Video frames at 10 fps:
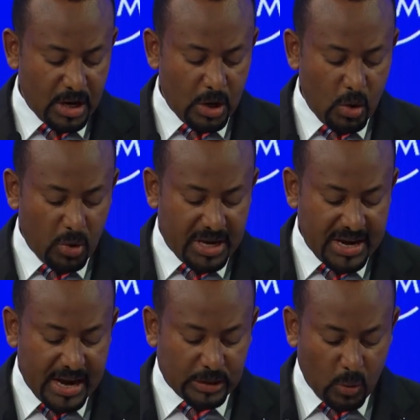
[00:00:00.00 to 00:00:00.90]

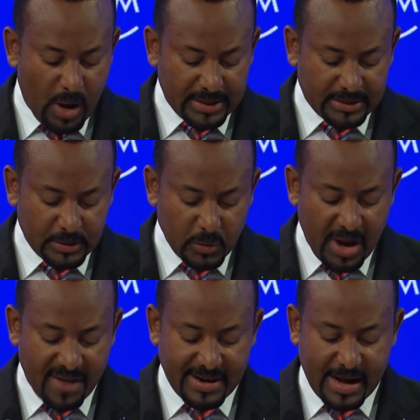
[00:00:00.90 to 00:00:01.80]
Looking at what we
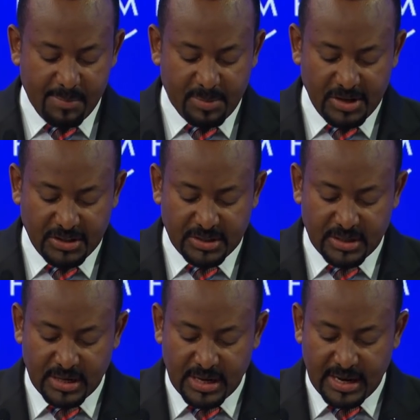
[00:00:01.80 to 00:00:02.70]
have accomplished
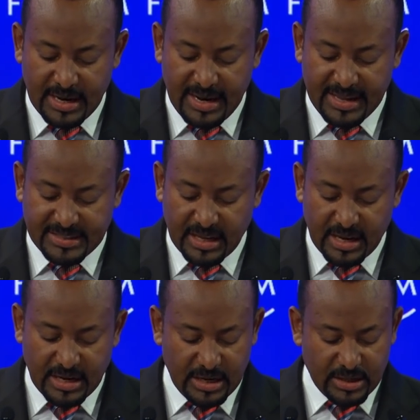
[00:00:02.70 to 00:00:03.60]
in less than a
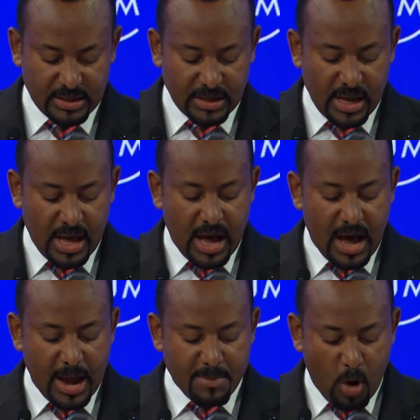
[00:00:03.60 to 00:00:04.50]
year,
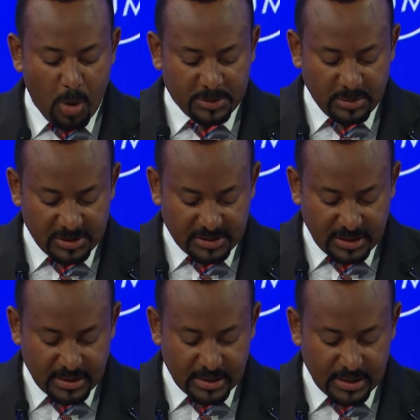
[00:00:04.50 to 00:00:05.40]
I am
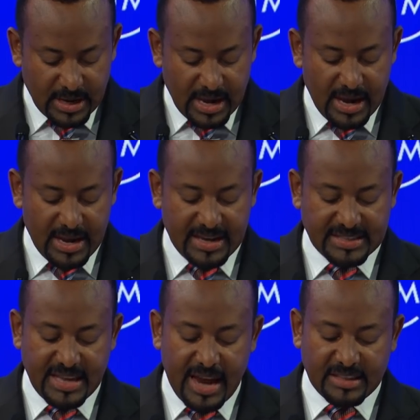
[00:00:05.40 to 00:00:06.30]
optimistic and
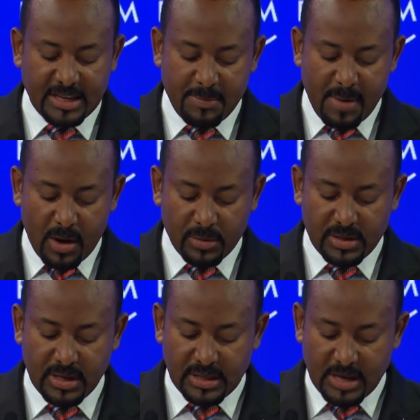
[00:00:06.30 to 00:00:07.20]
excited about
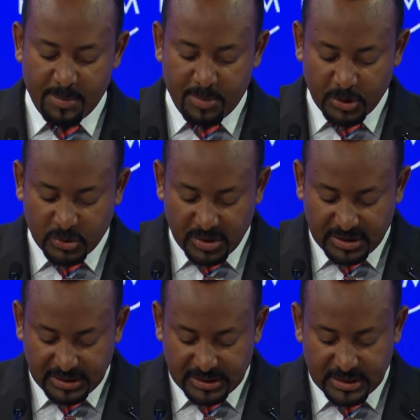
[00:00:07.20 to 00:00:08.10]
the
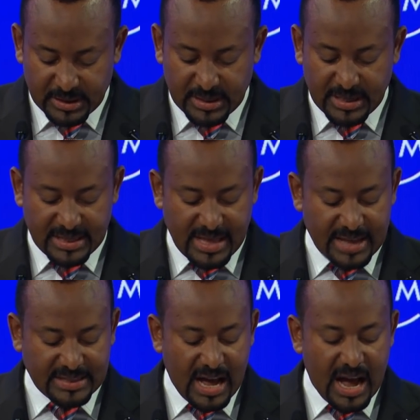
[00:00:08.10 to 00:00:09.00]
opportunities
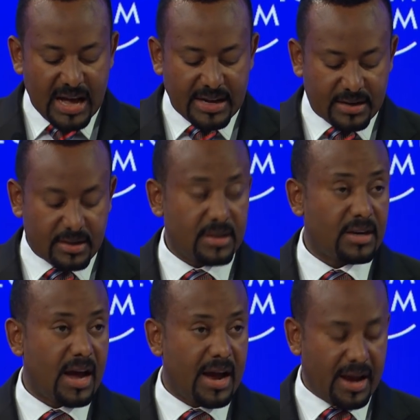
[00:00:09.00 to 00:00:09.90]
that are
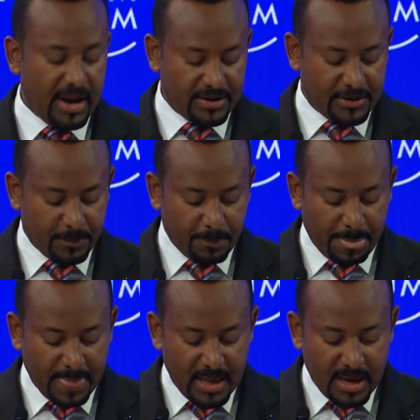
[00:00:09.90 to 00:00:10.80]
ahead.
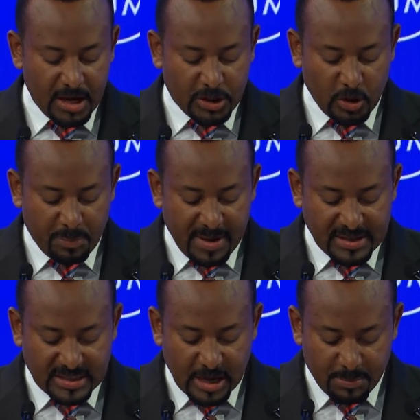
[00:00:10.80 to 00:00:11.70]

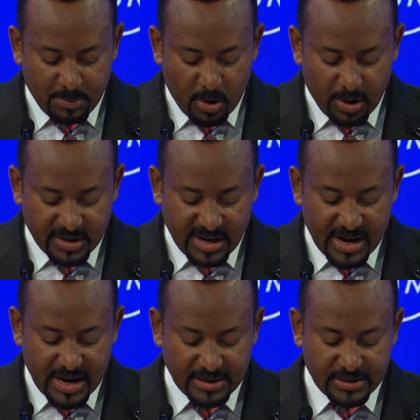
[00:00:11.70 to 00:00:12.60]
Ethiopians are born
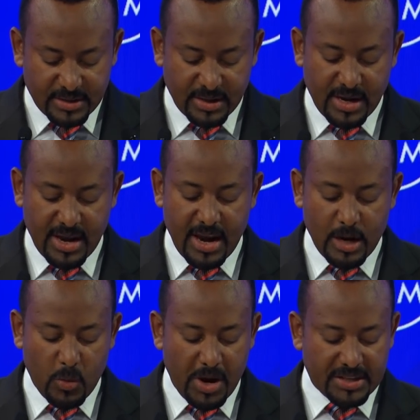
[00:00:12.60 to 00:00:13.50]
runners
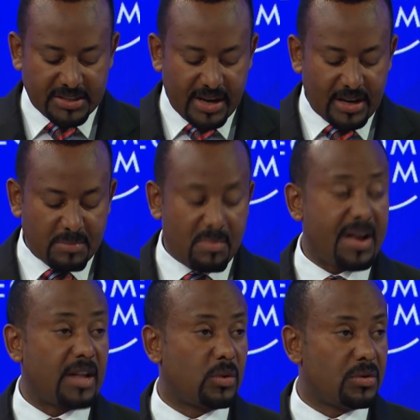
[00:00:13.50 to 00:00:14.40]
and we excel in
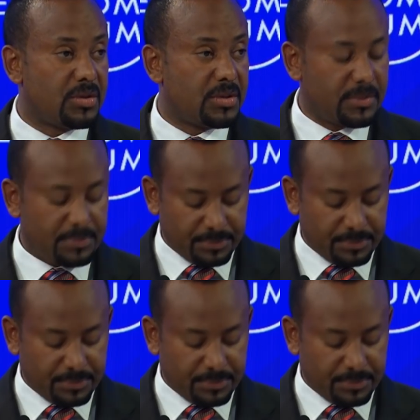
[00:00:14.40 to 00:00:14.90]
marathons.